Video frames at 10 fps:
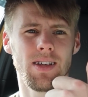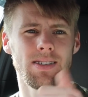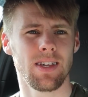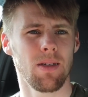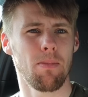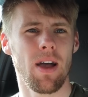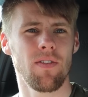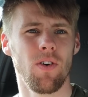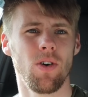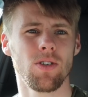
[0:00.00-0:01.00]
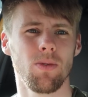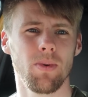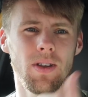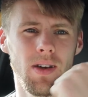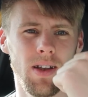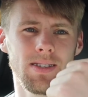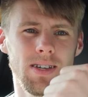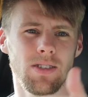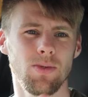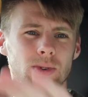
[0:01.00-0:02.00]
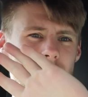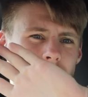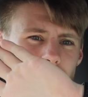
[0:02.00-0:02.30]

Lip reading: get the Mac fired up, and let's get to it. So let's